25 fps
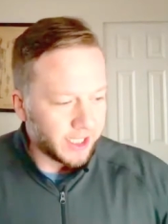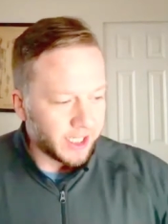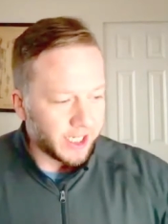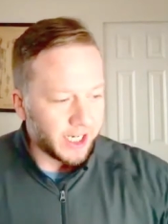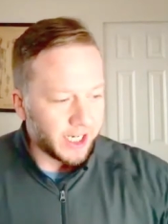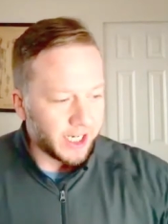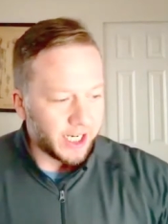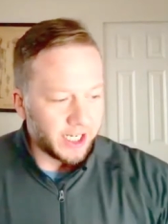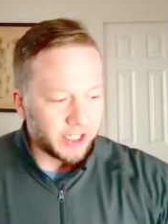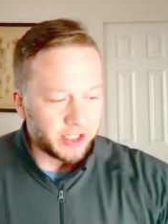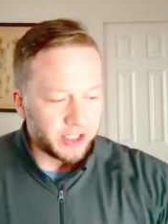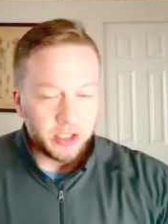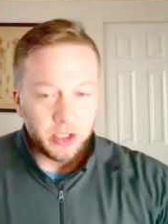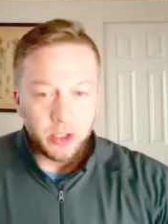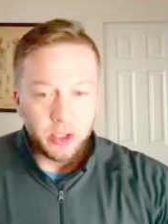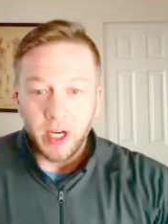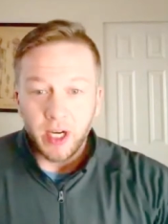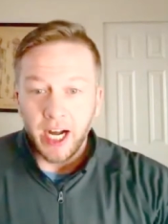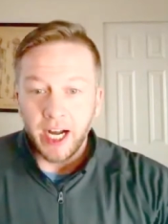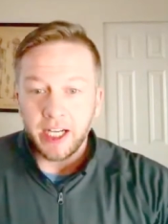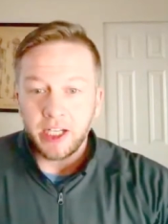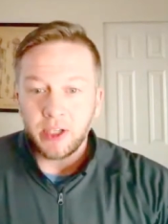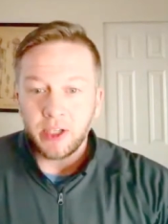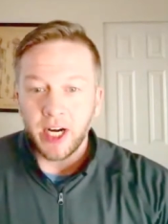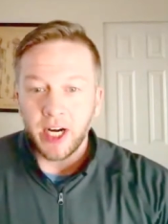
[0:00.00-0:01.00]
Uh, to
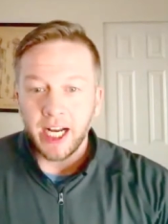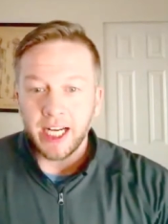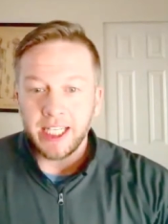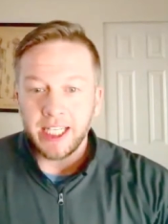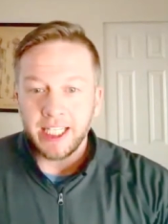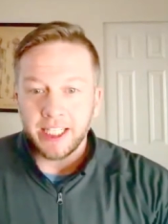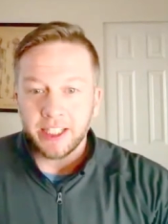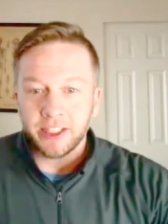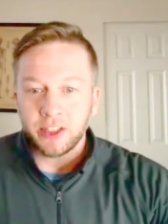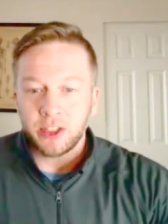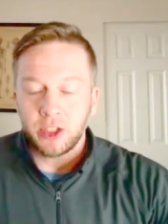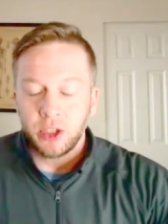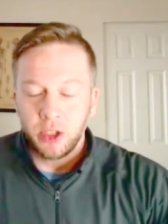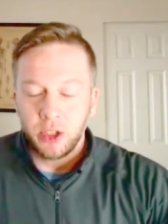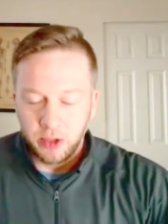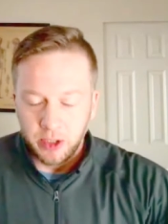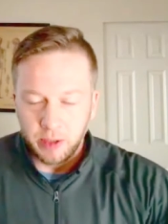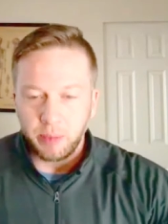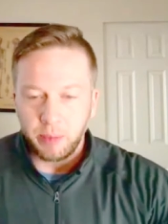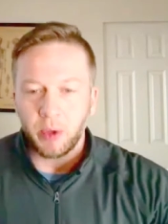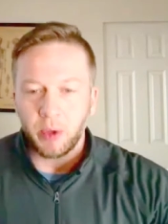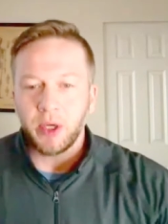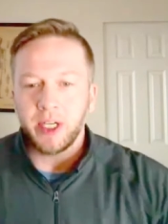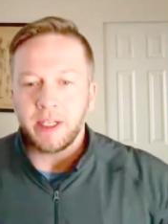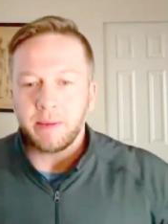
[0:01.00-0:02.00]
iDryNeedle To The
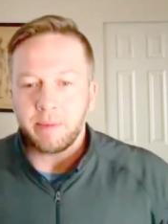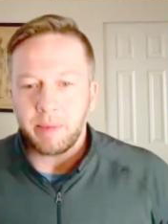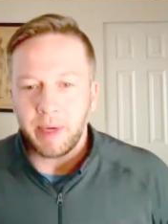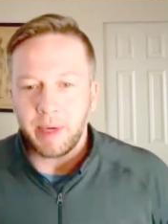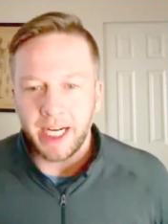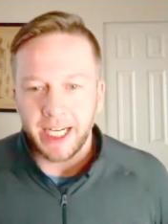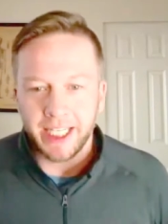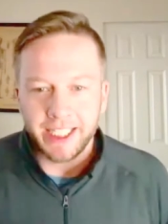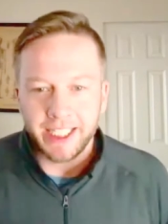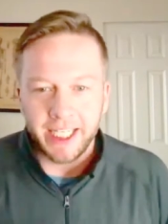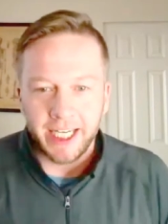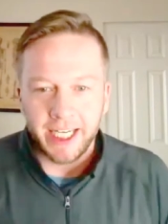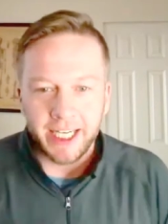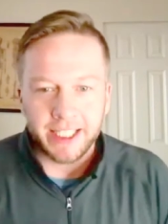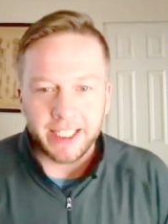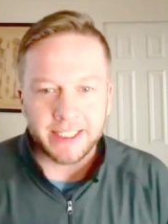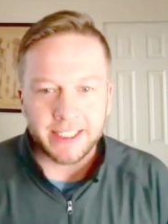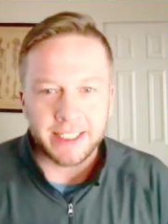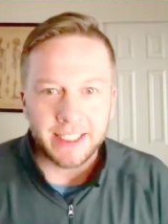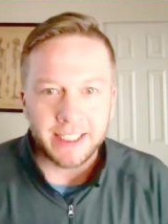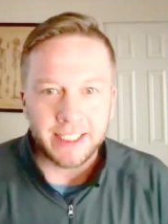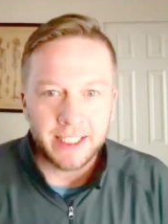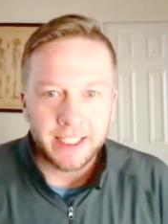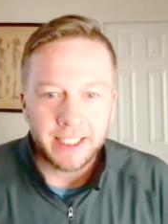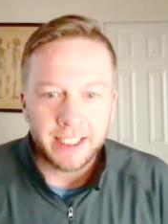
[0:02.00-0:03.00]
Point
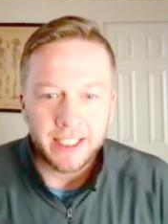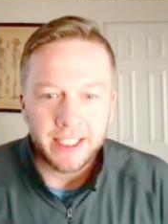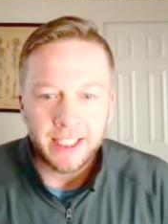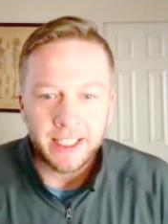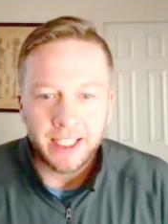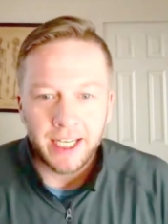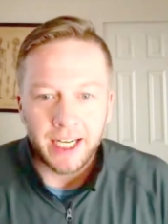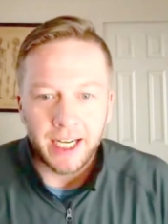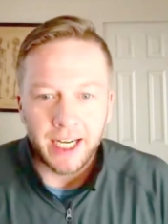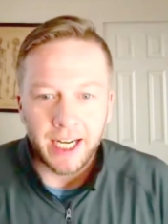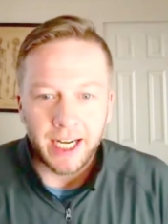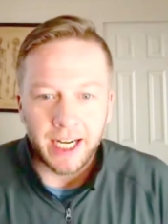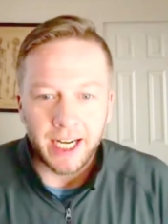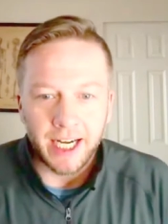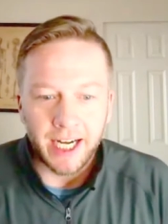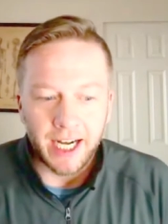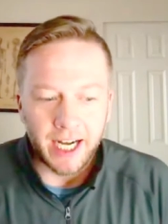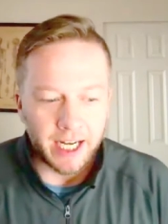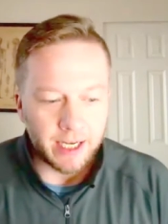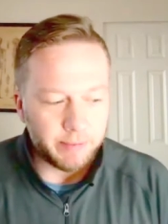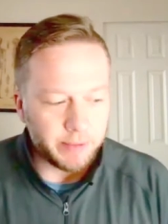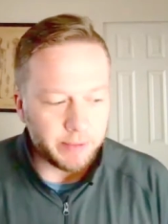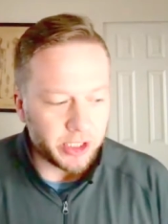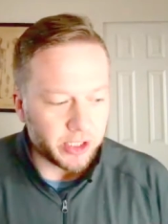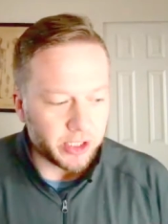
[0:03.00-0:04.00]
podcast. Uh,
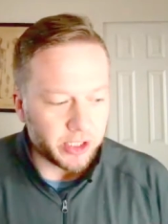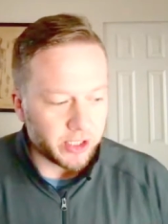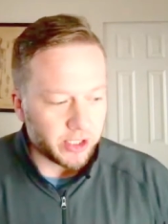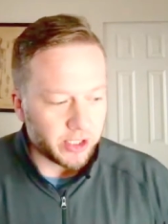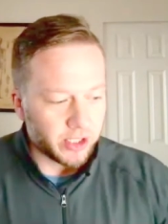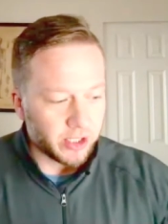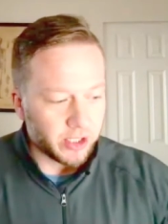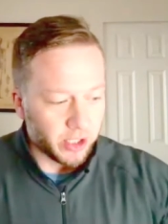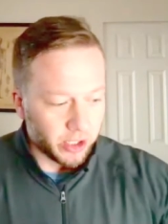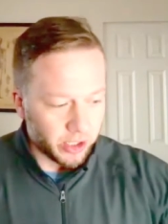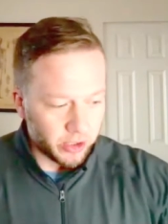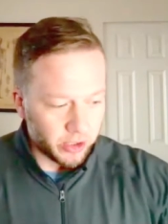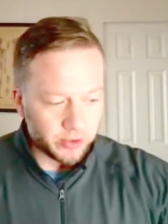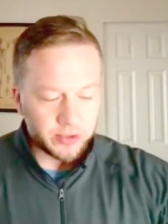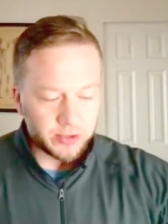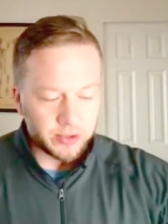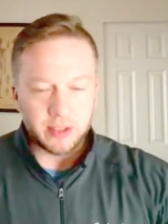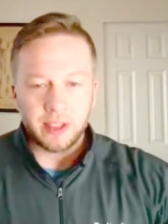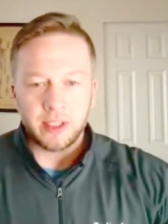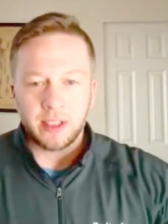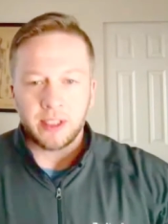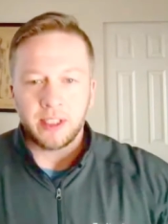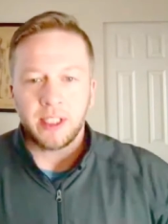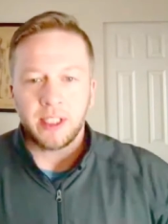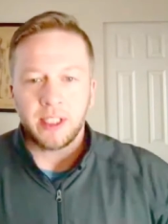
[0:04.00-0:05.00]
I'm your
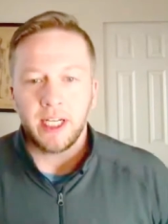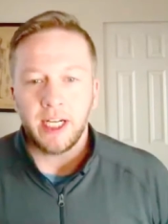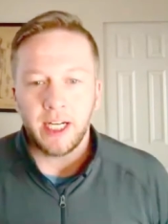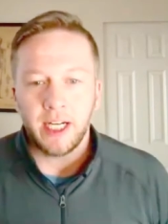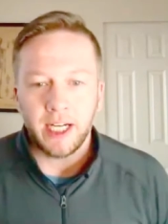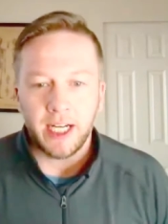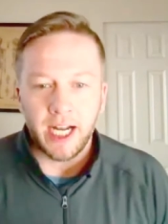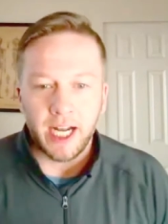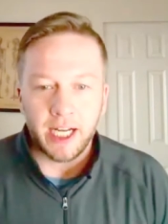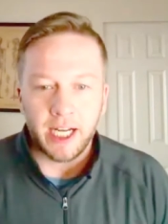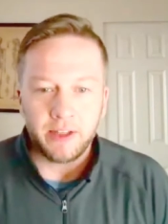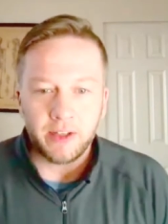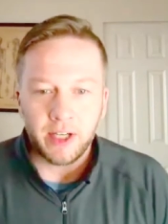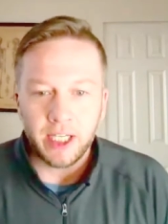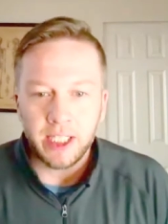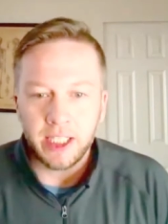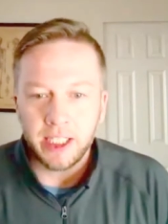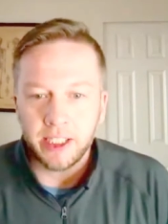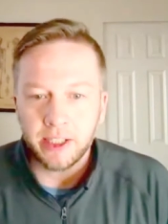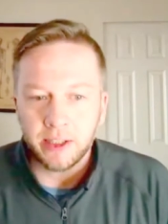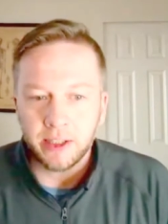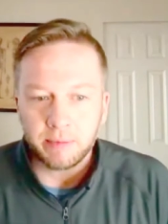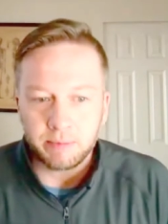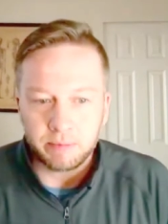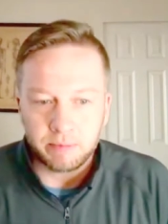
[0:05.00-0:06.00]
host, uh, Dry
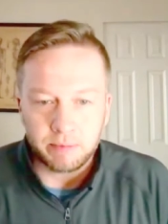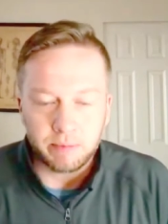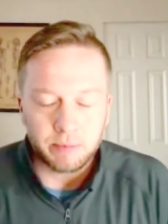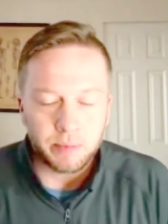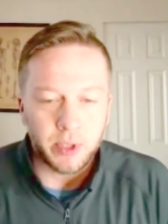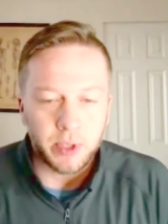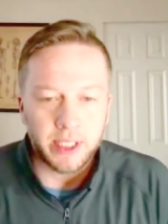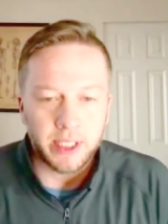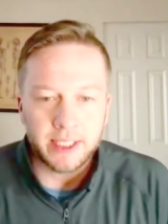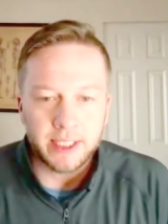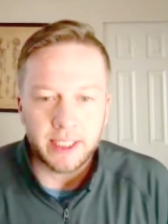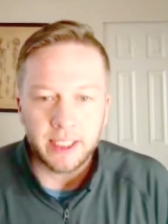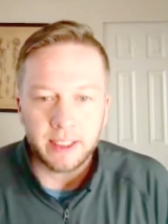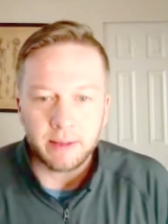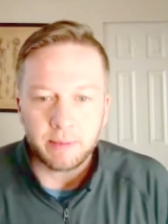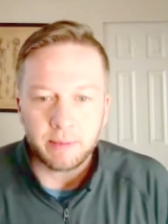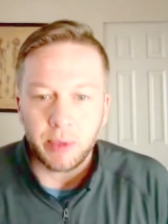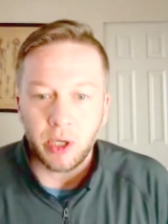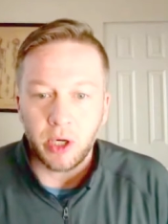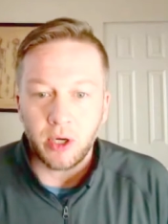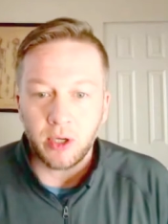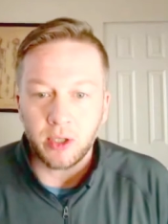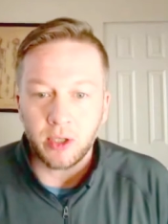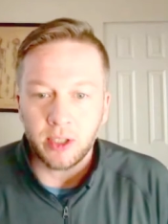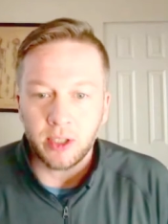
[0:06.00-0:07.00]
Needle President
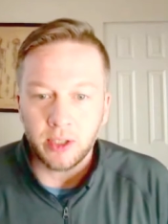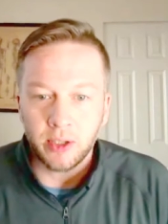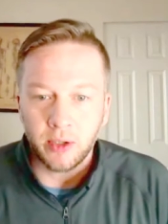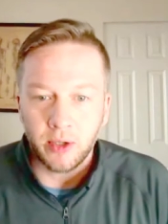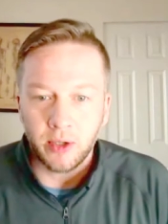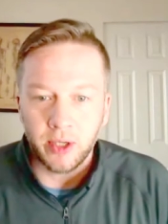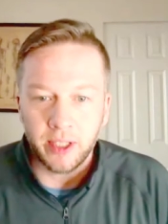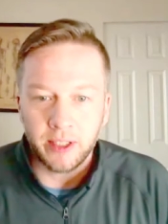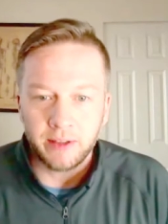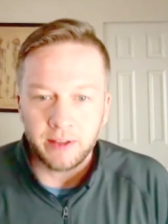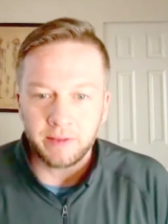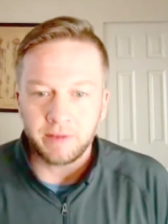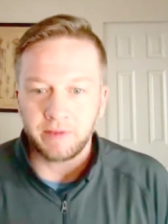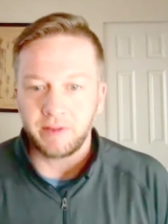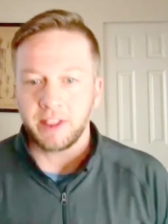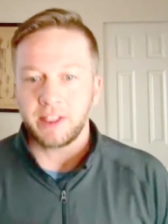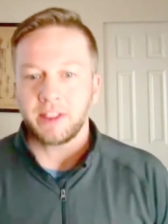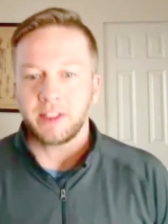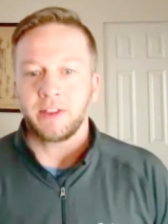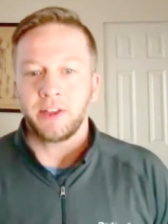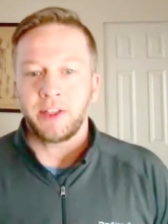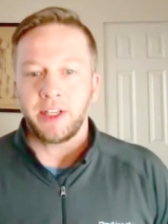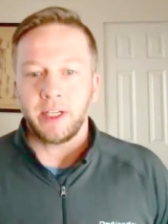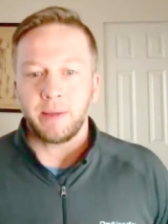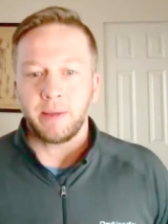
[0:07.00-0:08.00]
Paul Killoren,
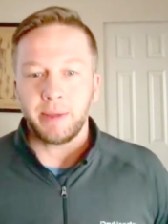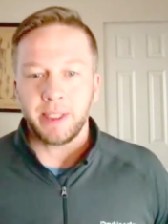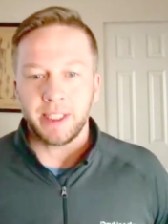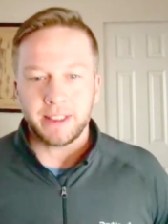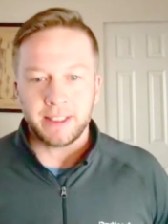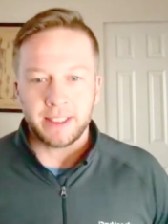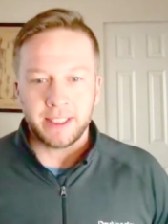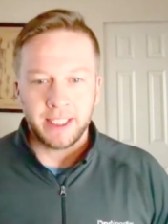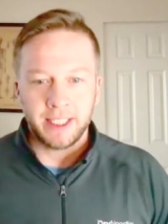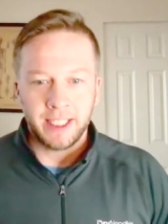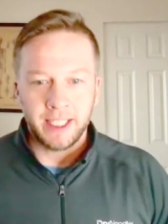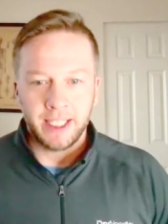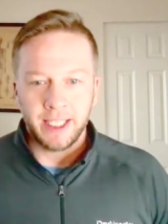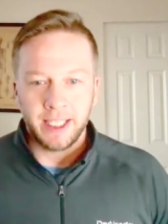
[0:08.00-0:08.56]
physical therapist.